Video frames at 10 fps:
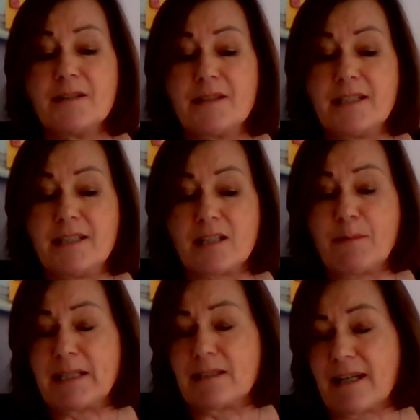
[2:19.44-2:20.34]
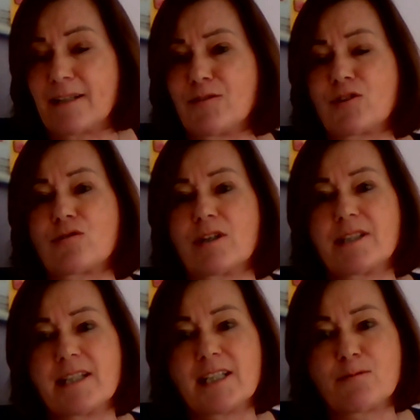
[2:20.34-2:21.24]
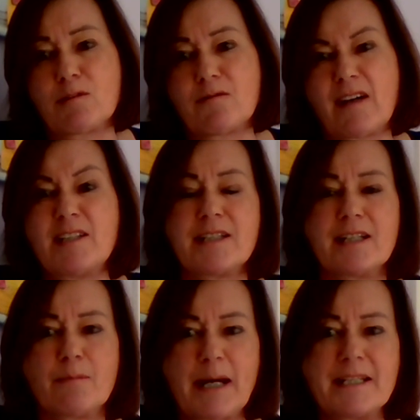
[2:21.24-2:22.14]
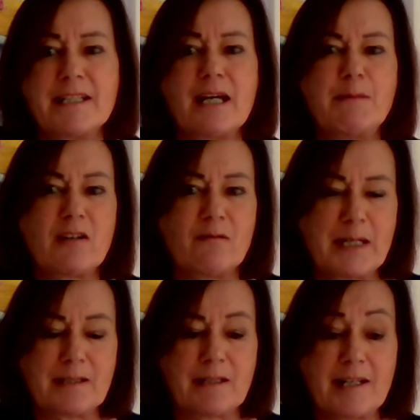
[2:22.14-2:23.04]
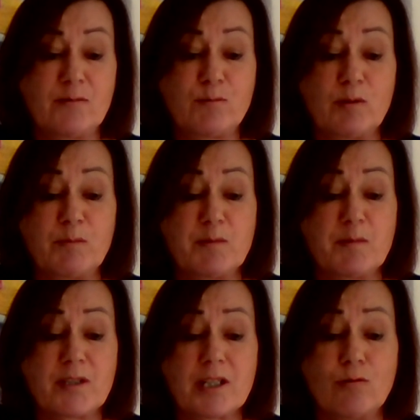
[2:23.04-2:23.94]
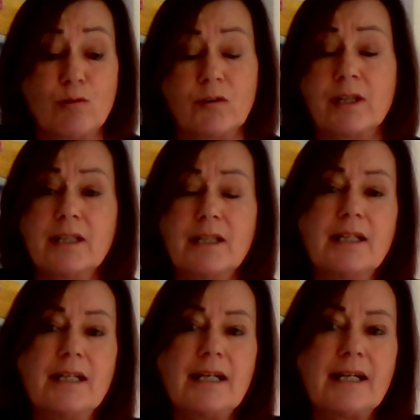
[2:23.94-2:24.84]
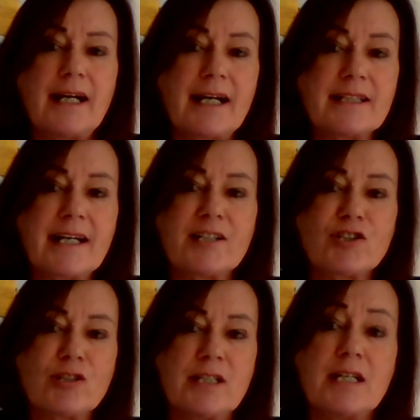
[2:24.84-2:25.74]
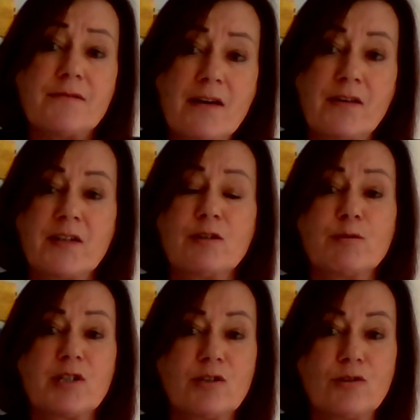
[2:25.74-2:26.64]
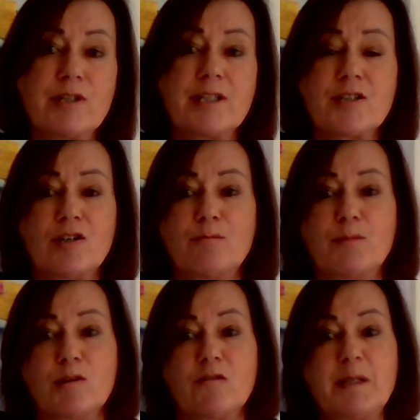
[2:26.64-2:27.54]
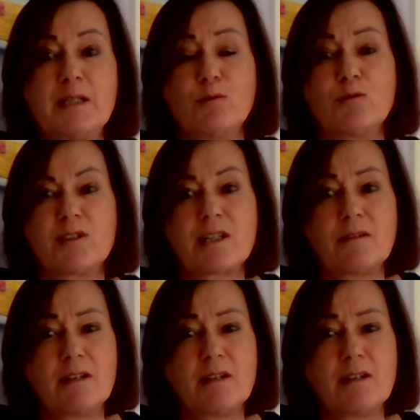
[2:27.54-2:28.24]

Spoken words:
this is a mental health crisis, we're facing a pandemic of mental health problems and so on. And actually, if ever there was a good example of people's